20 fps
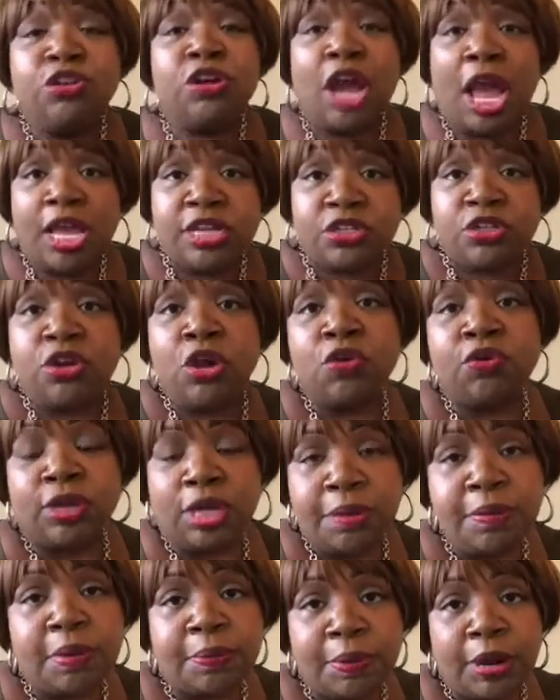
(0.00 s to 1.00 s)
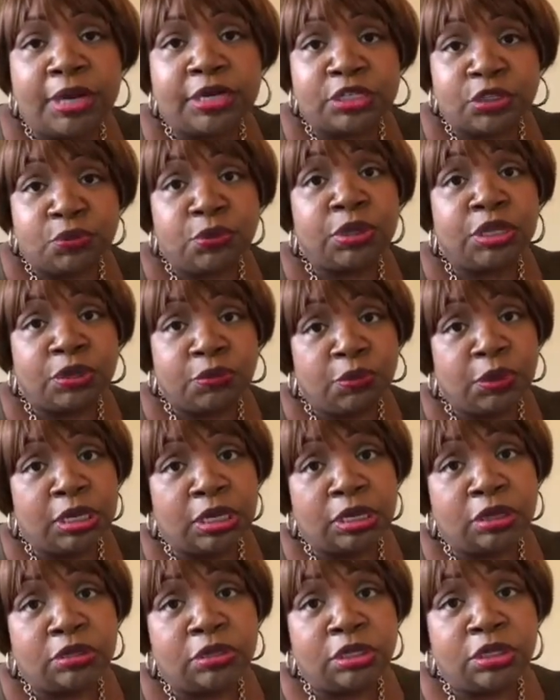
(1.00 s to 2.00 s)
guys know Chemobrain is really
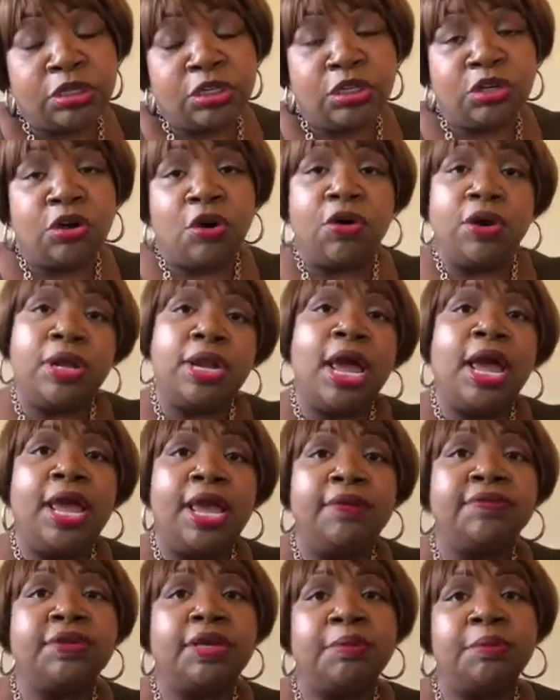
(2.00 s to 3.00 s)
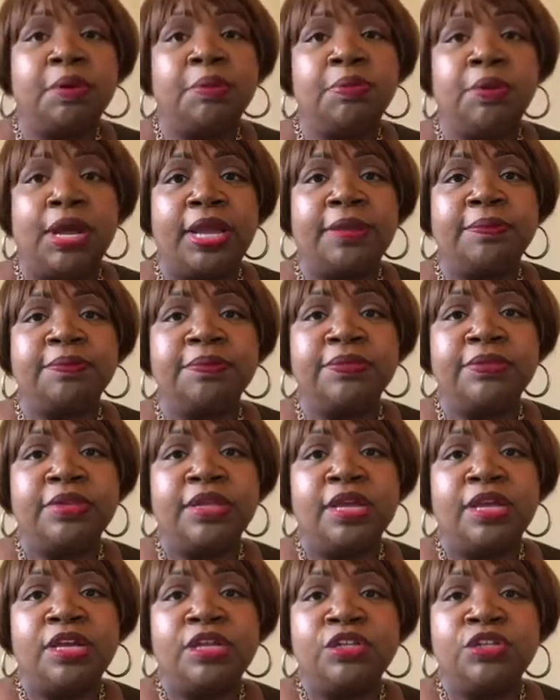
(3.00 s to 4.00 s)
real, and I have Chemobrain.
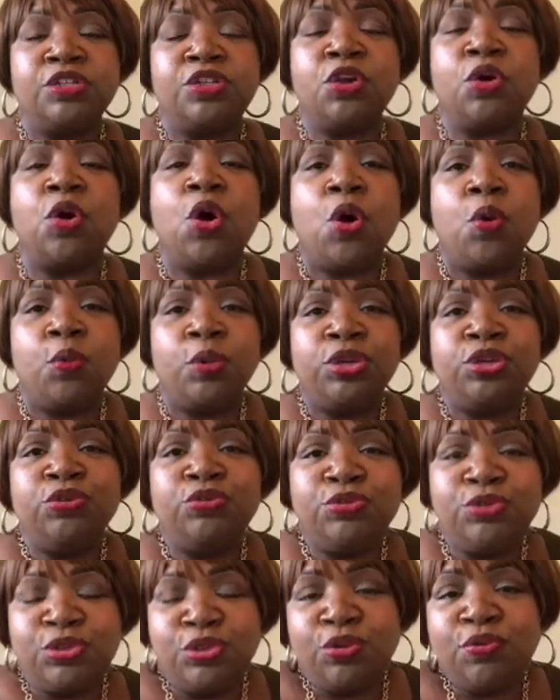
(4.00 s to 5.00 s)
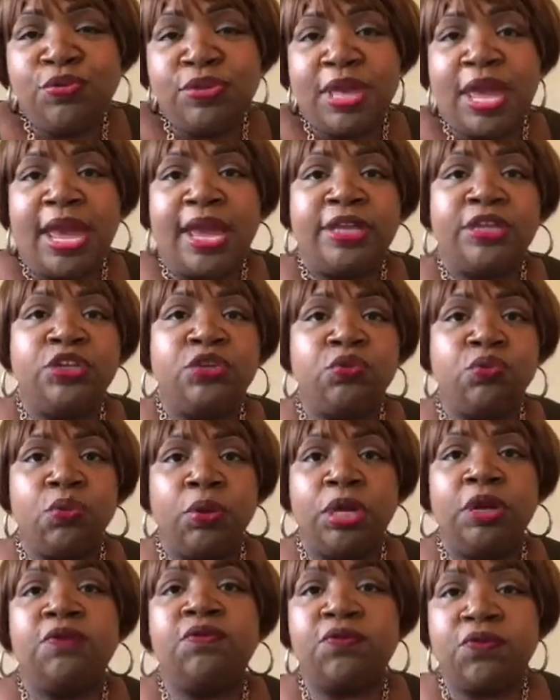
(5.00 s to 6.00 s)
So when you do that, you
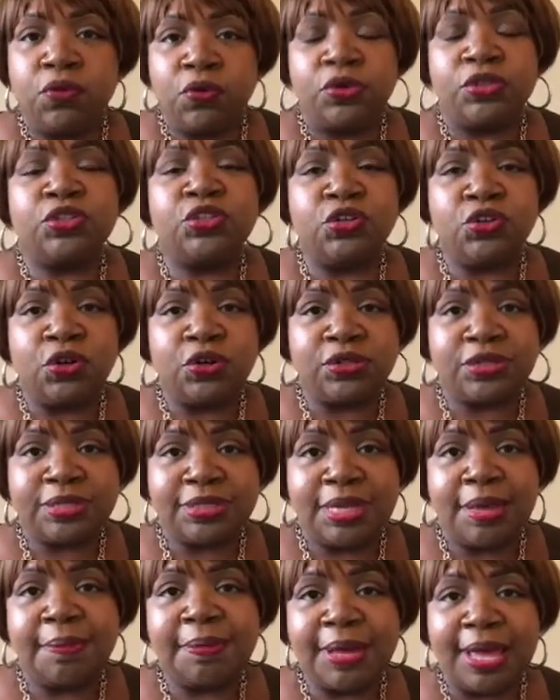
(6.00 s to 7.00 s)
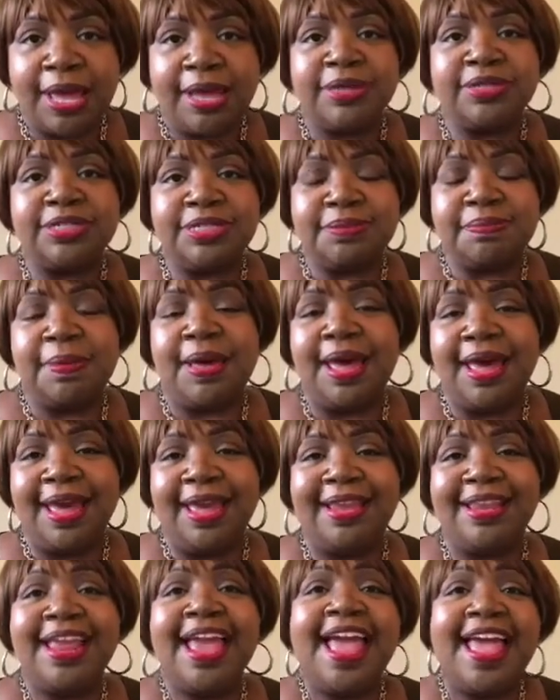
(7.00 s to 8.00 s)
reinforce to your subconscious
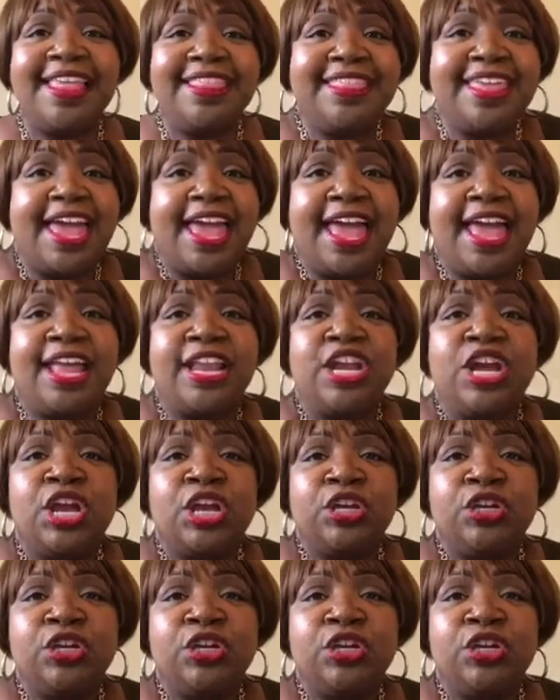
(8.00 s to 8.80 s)
mind that